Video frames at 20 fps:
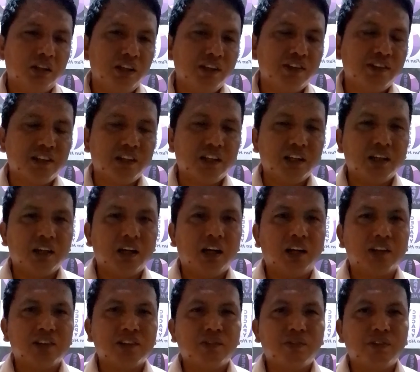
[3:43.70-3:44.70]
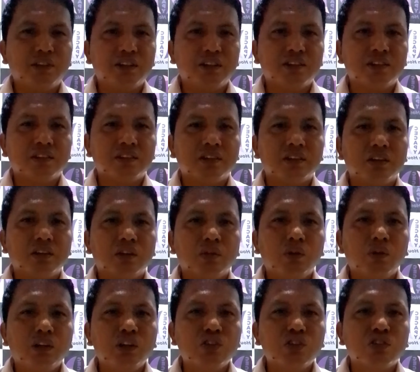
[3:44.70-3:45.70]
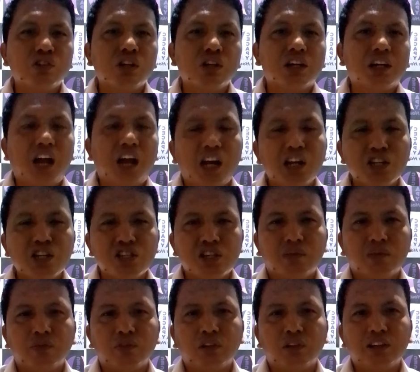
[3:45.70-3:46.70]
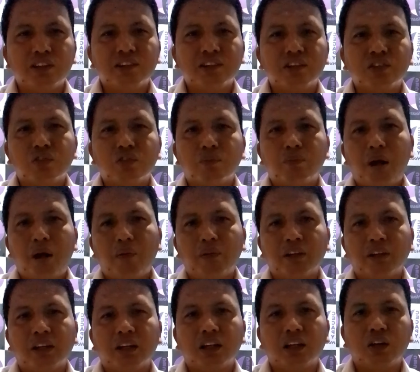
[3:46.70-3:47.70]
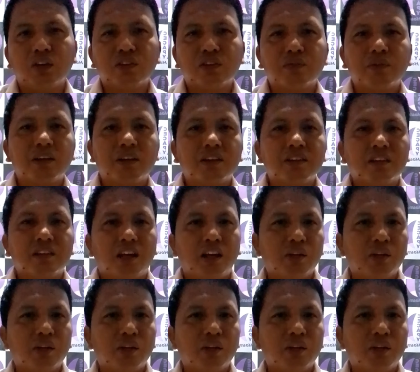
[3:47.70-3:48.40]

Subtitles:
listening activities. We need to encourage them to listen to public announcements,